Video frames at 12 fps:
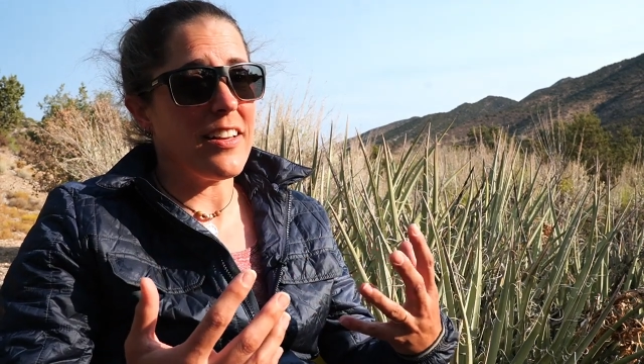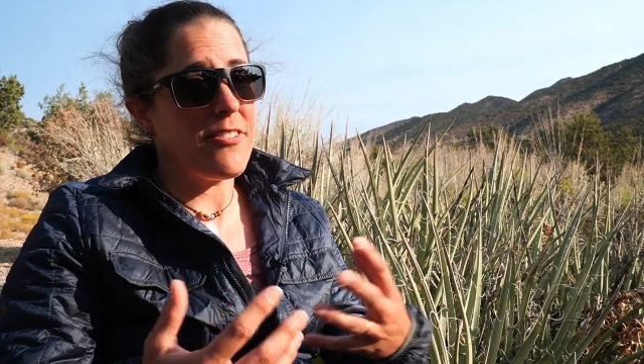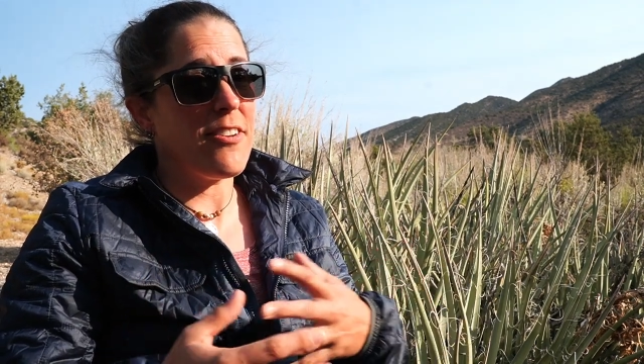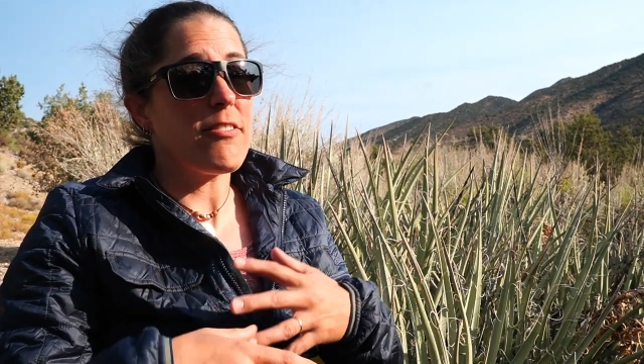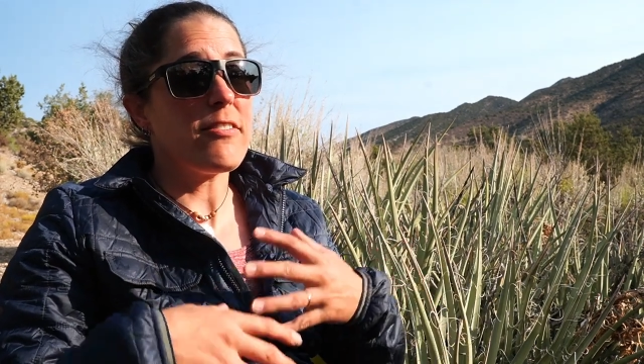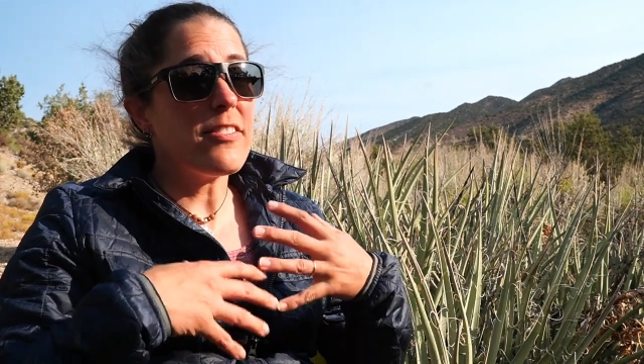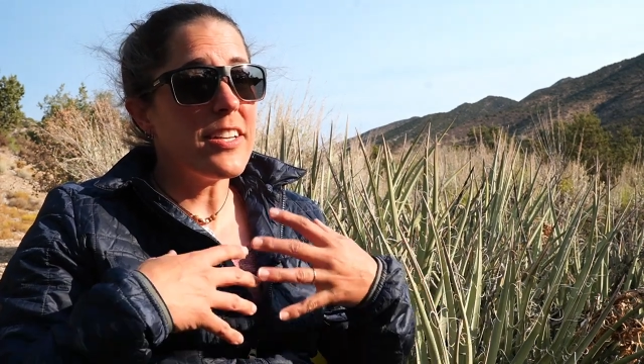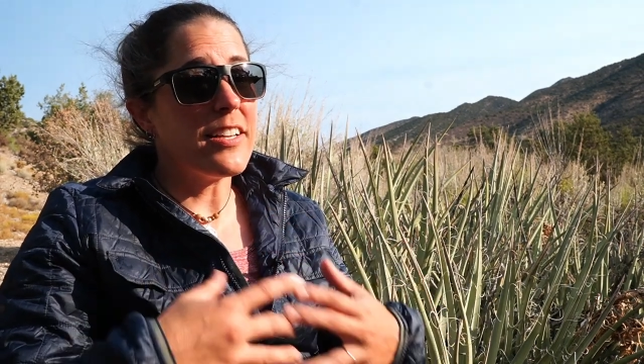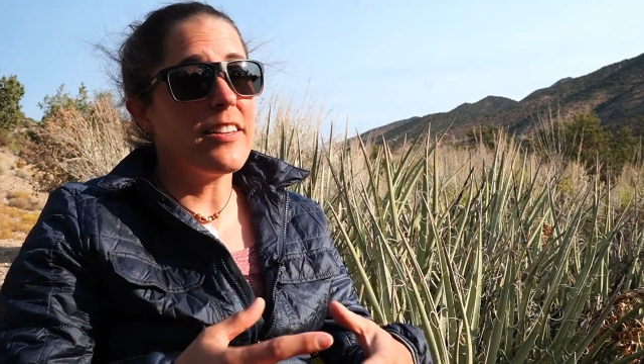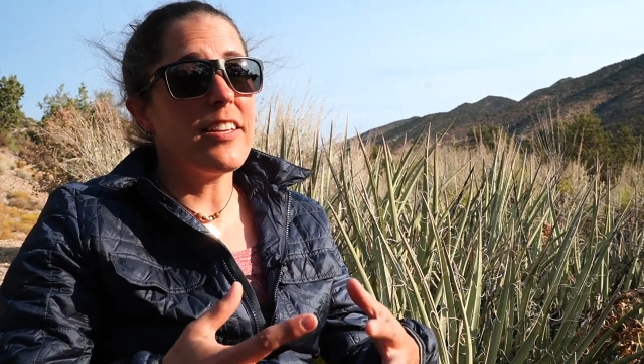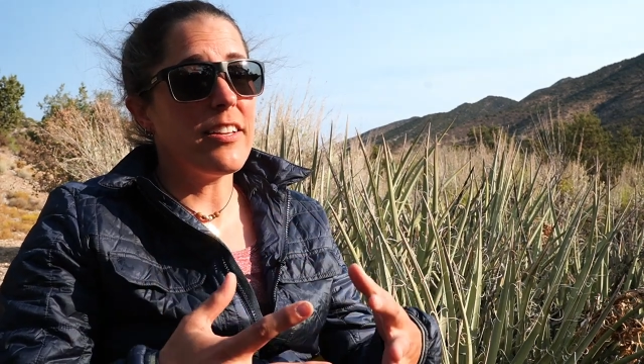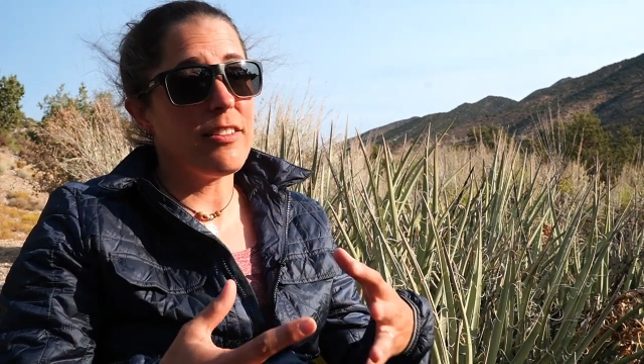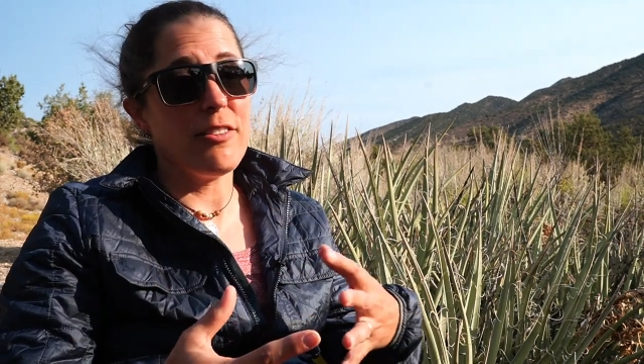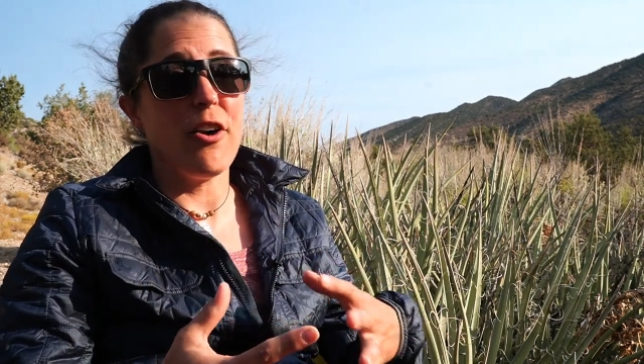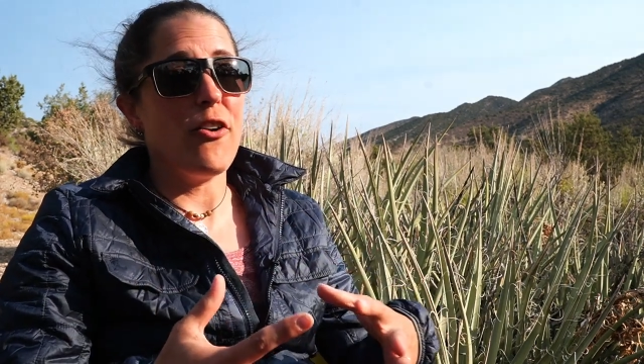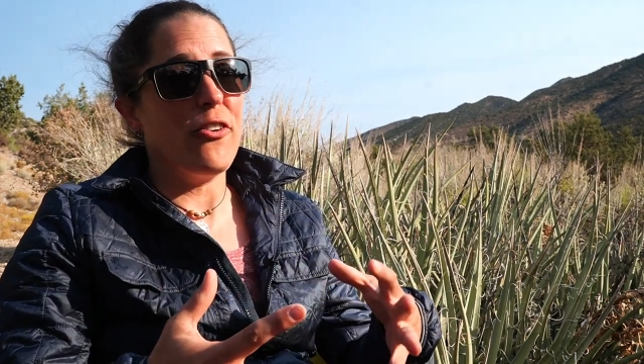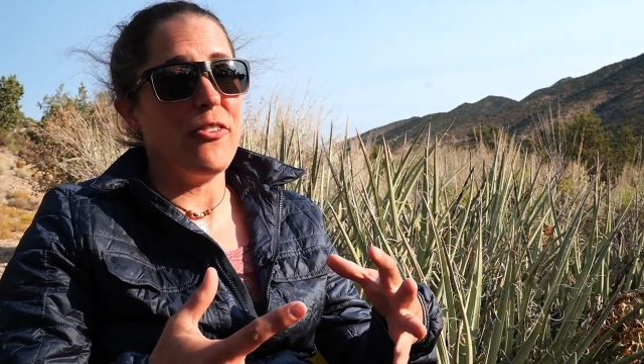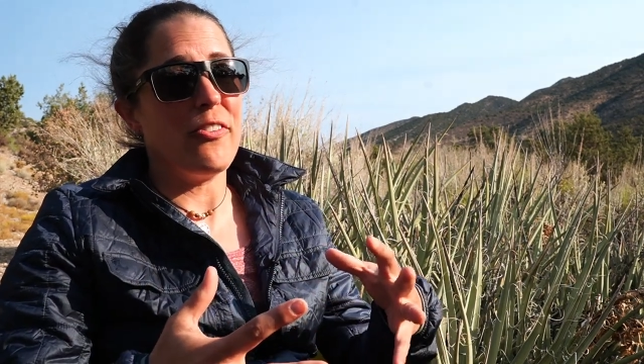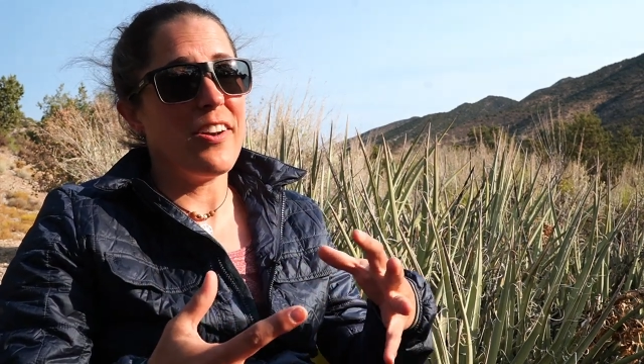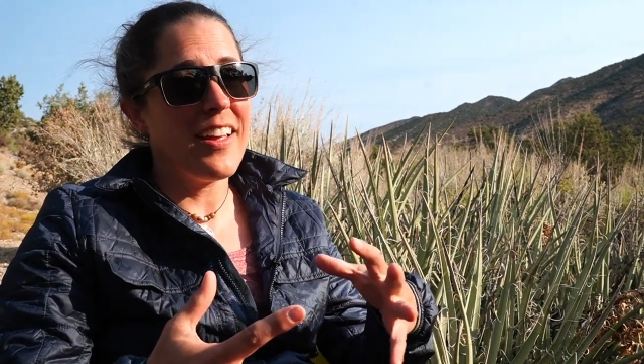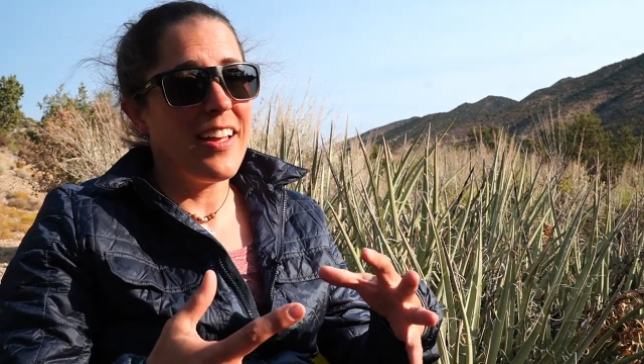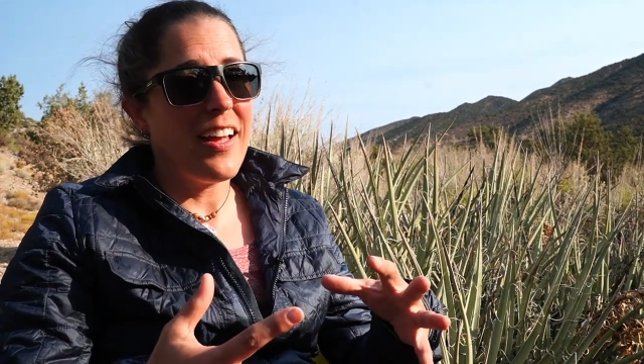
I felt really alone. Mm.